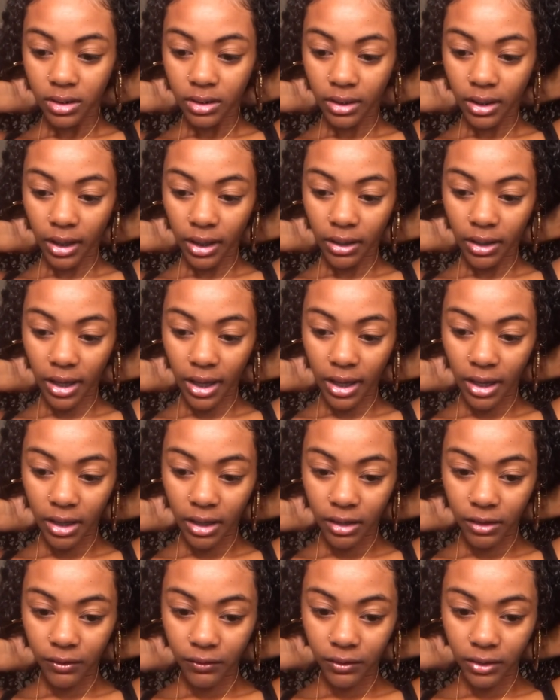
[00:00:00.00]
They
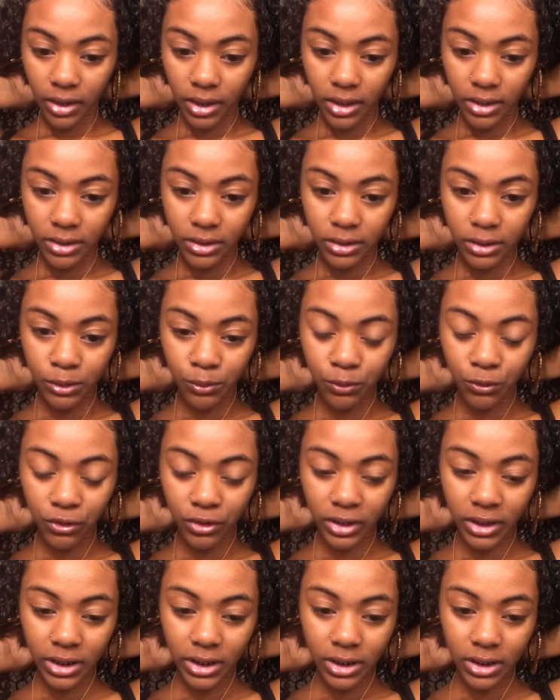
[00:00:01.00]
have custom
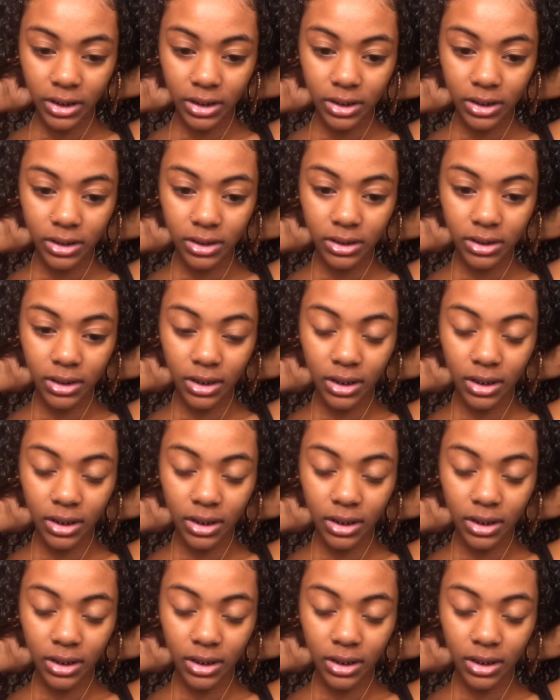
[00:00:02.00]
rings,